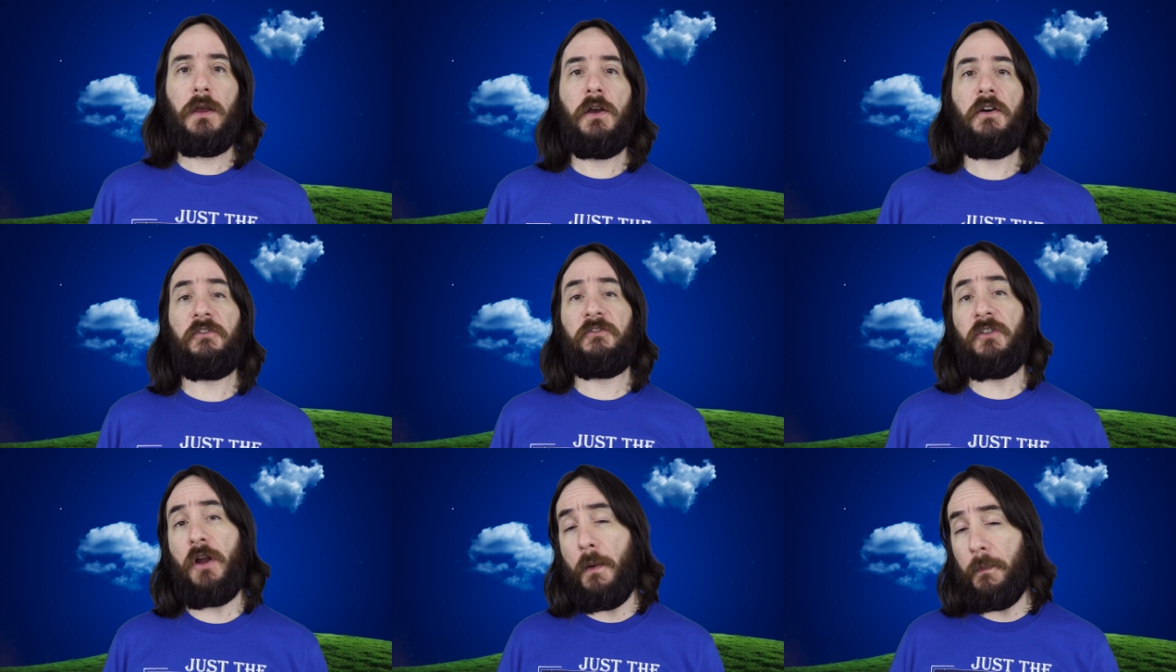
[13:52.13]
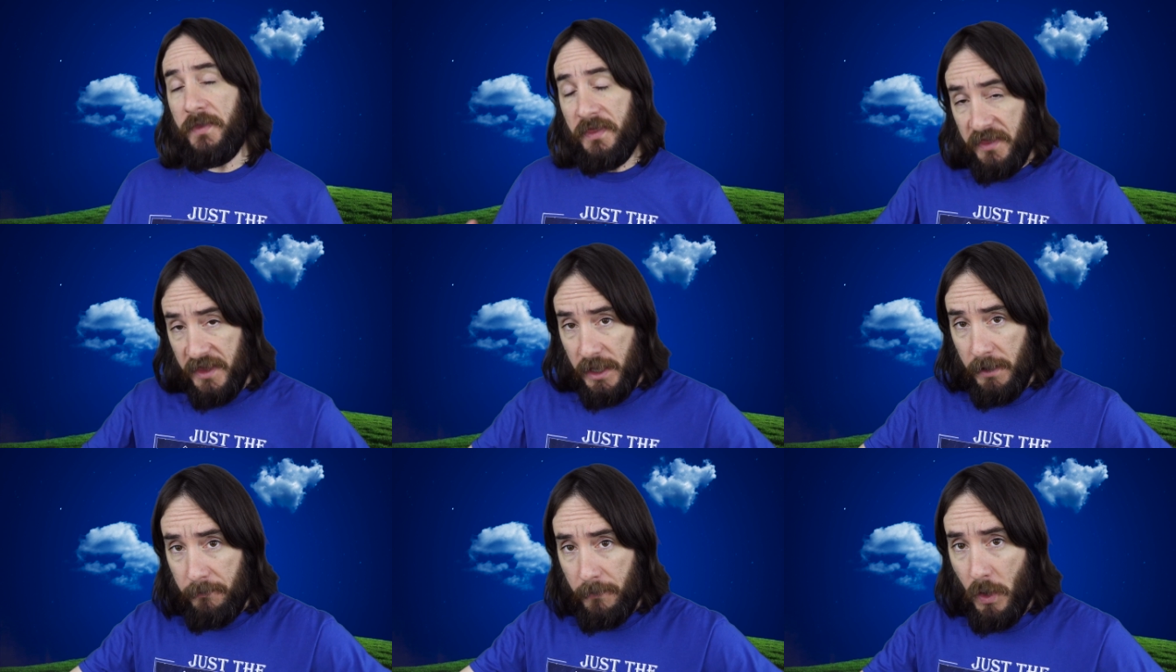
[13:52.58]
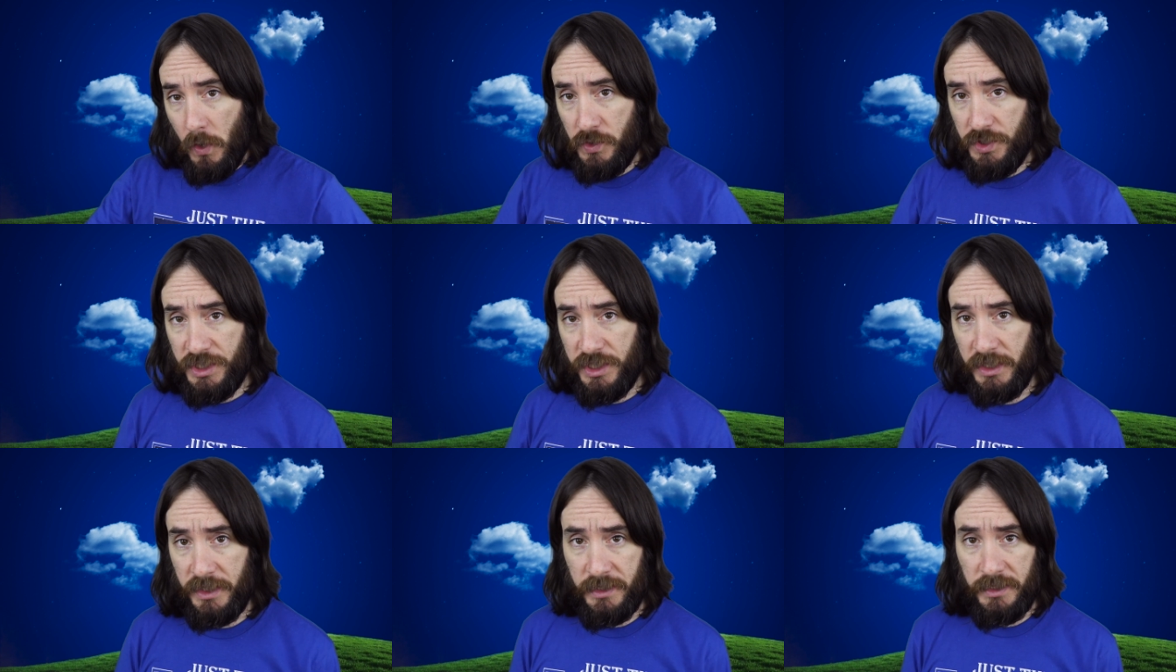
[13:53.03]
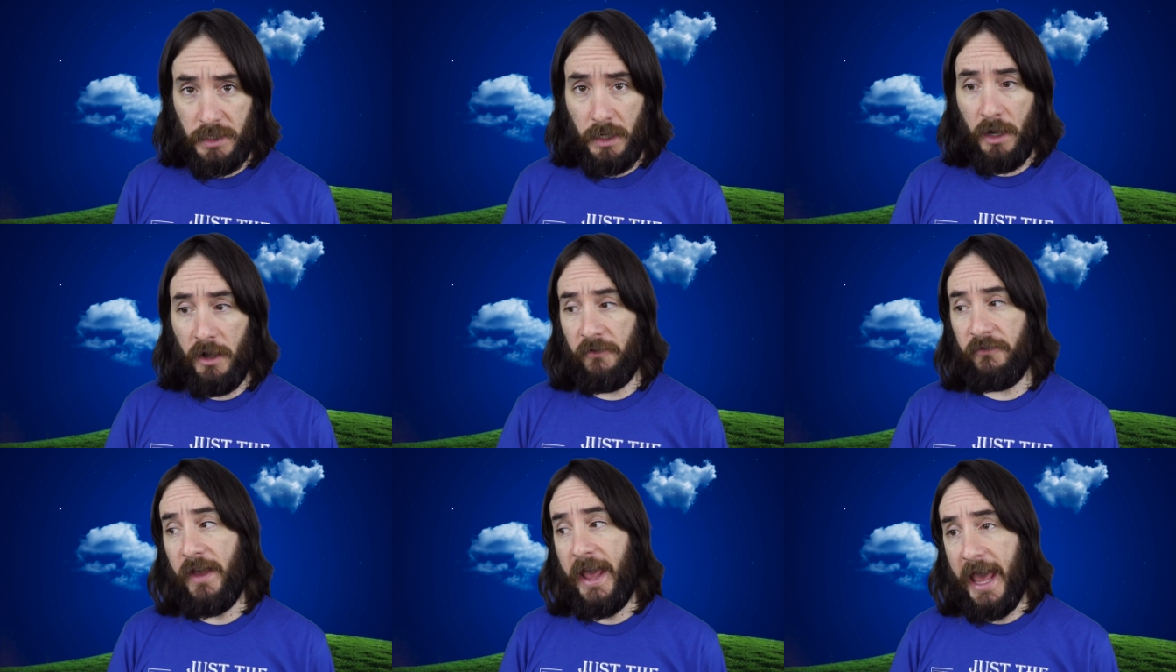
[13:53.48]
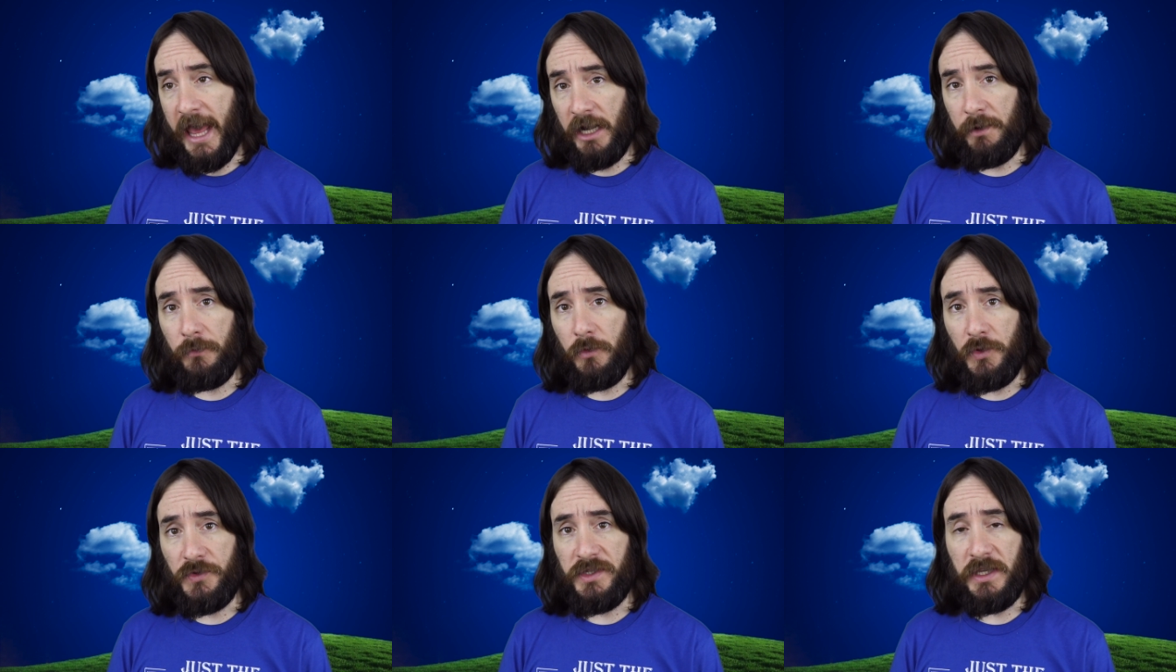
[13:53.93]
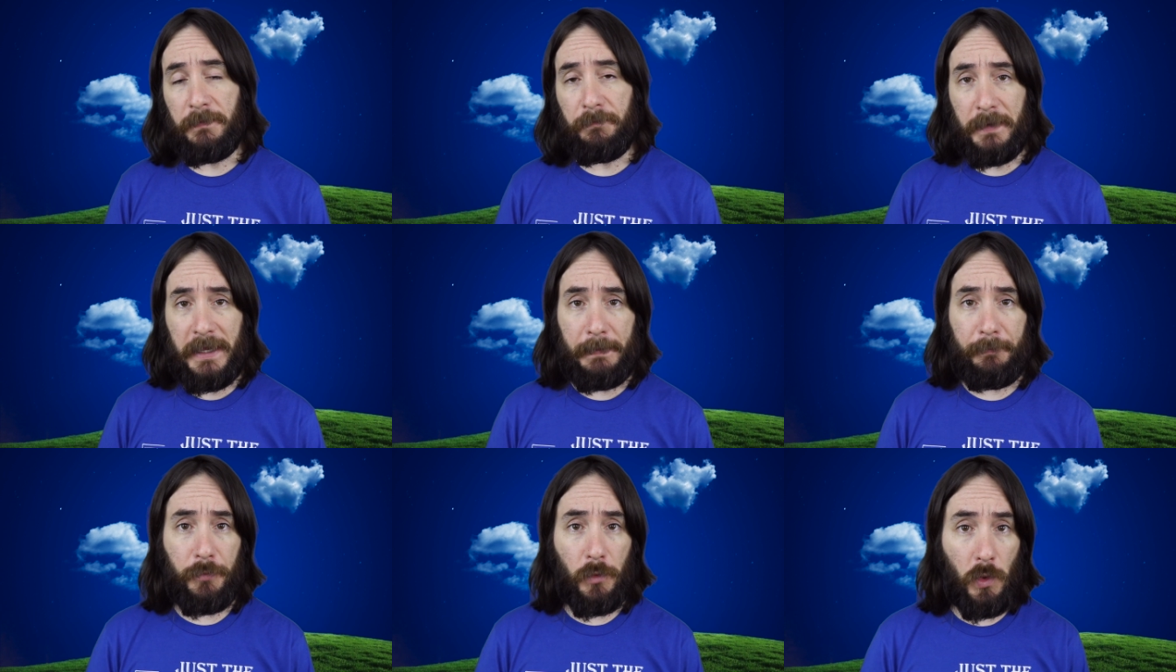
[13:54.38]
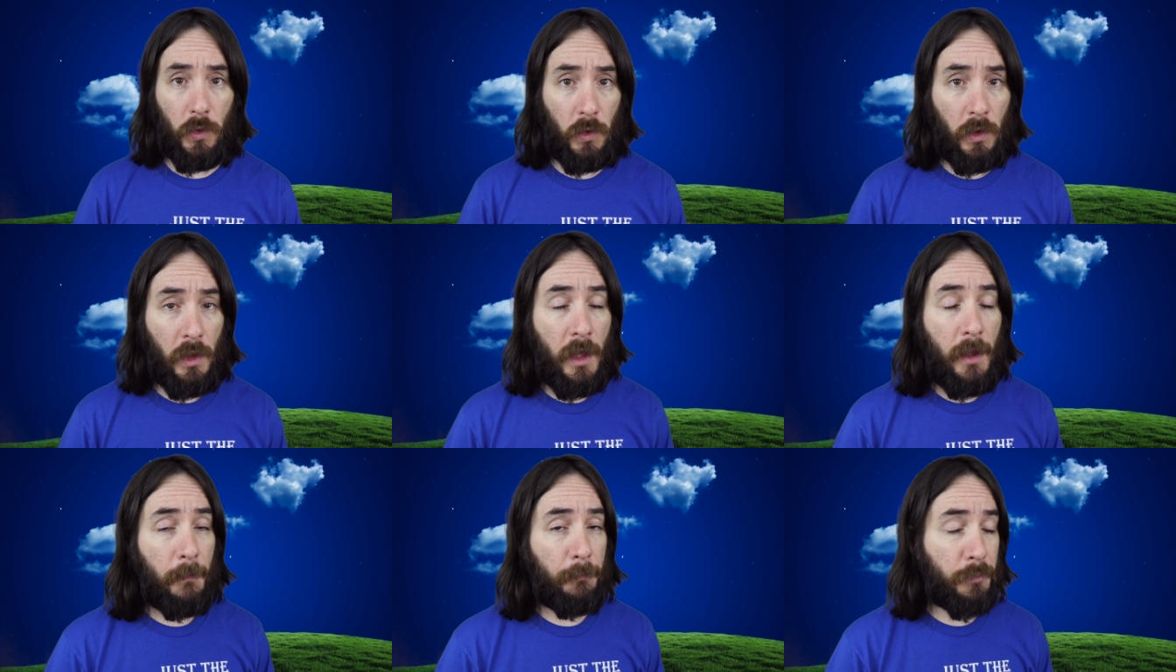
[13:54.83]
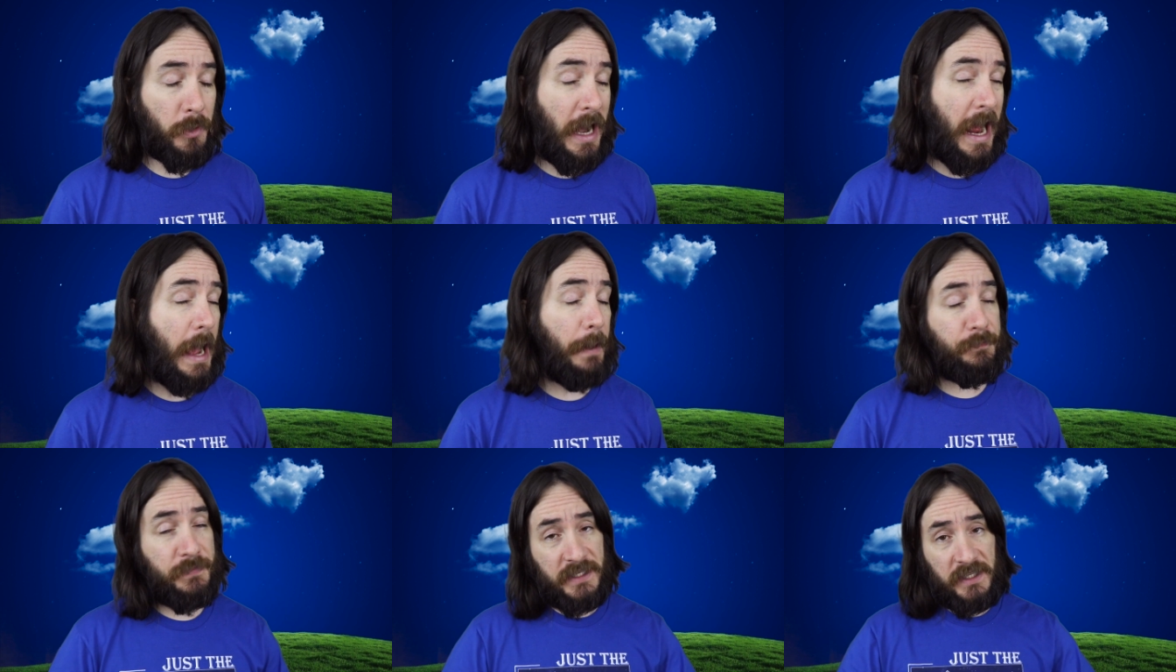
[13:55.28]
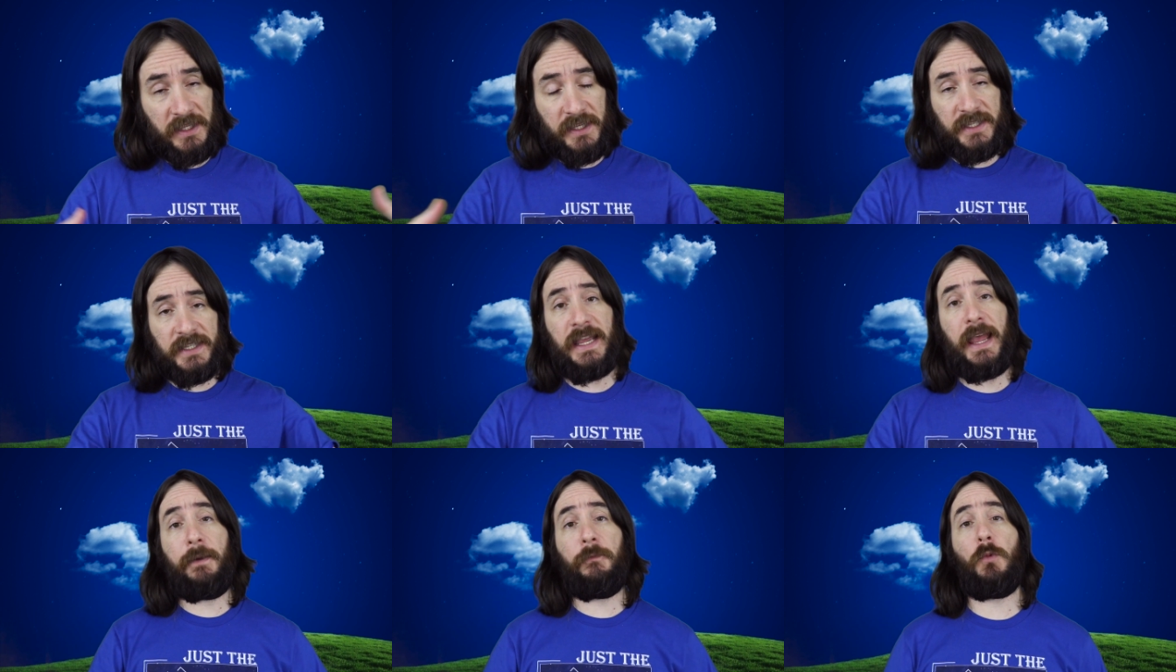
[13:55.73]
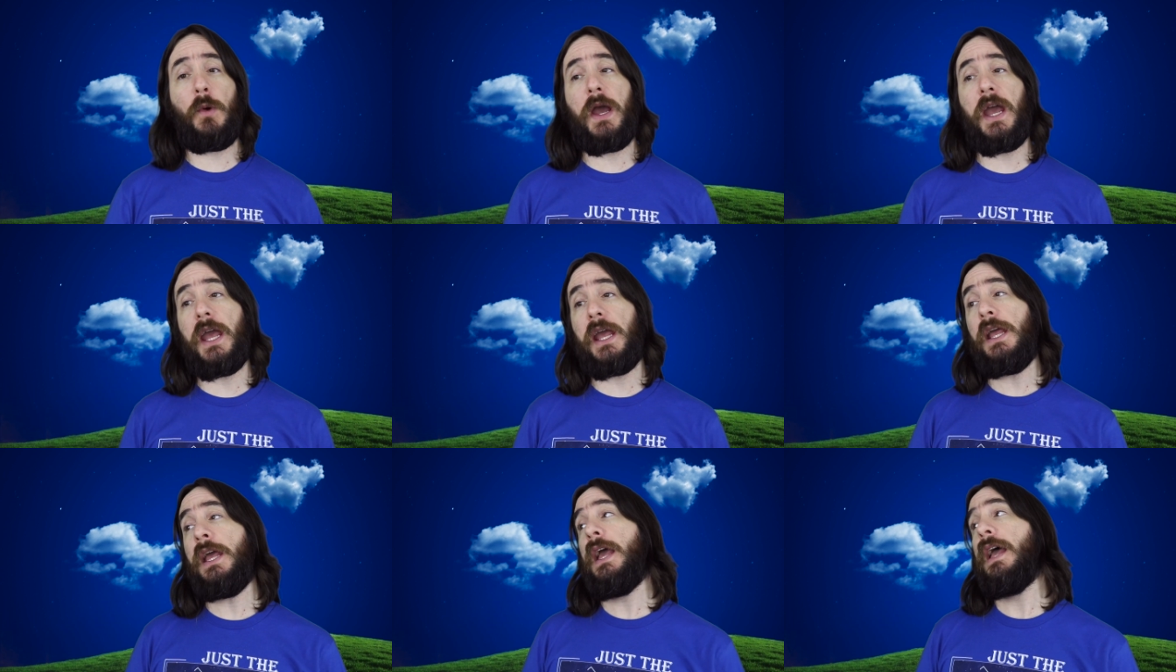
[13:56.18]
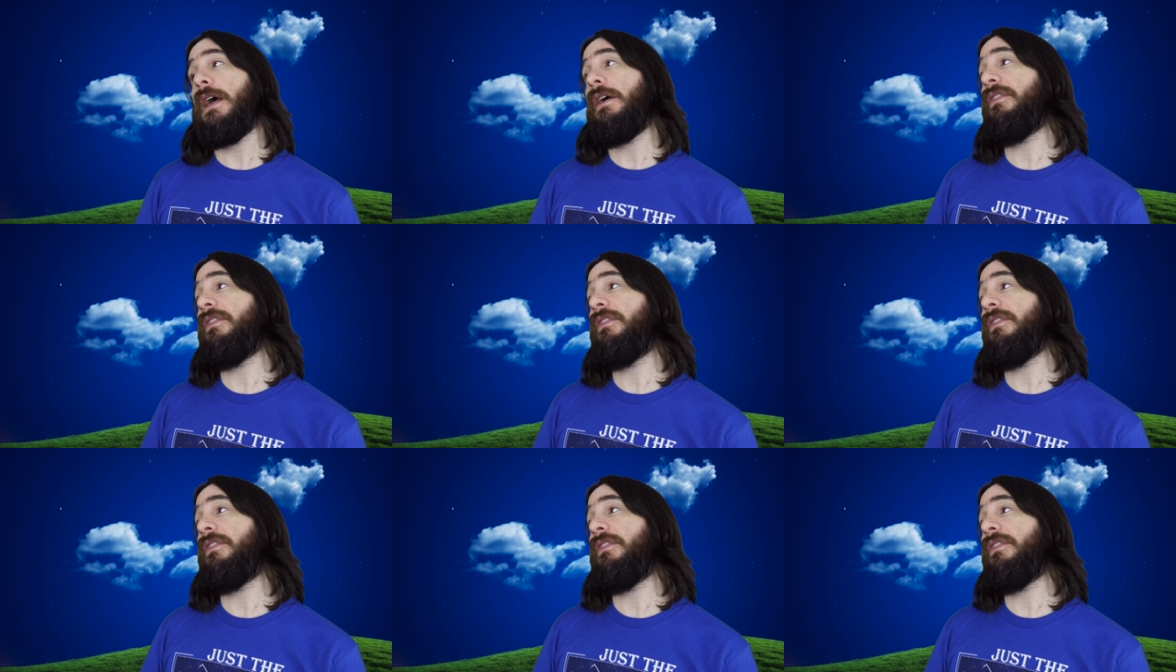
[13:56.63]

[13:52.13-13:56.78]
from the emotions of animals and people, perhaps in the same way